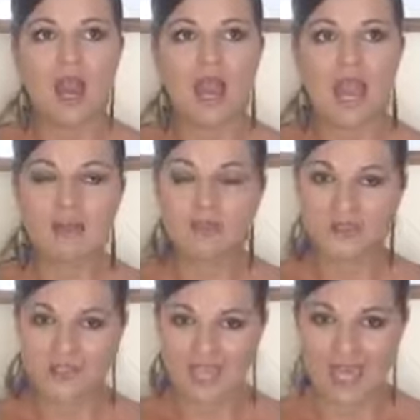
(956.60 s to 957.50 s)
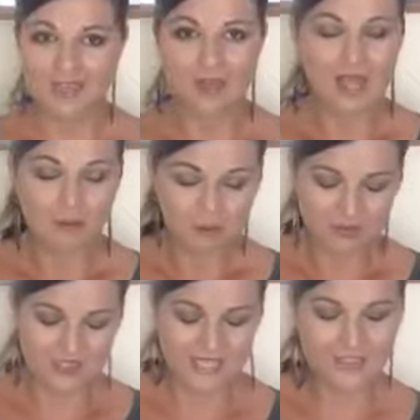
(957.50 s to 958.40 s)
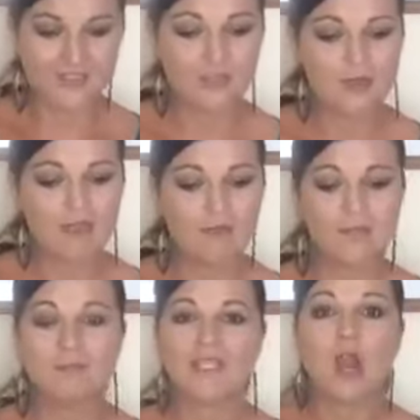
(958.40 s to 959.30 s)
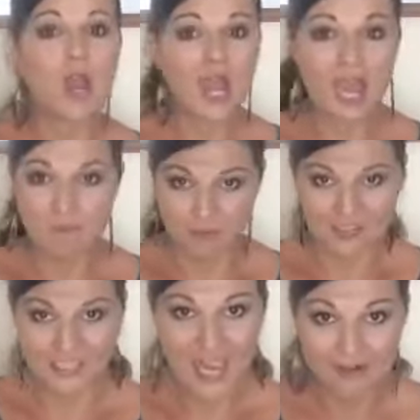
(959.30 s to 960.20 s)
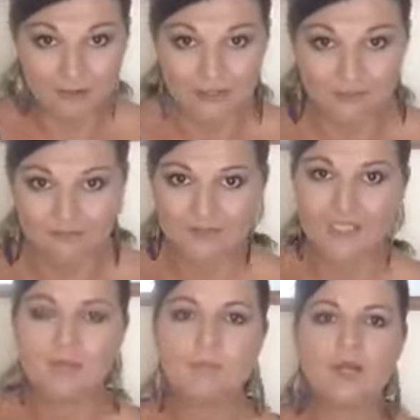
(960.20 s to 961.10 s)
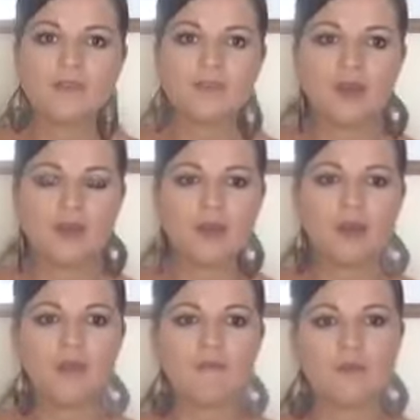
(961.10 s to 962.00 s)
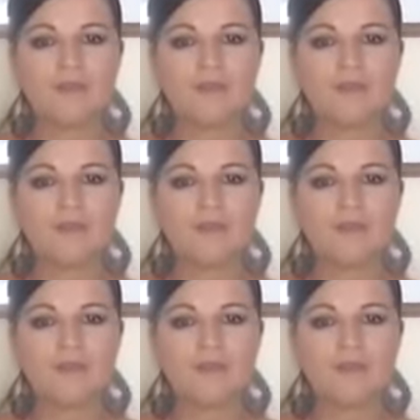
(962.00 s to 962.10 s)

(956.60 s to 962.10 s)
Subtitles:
almost said a swear word, but I was terrible. But from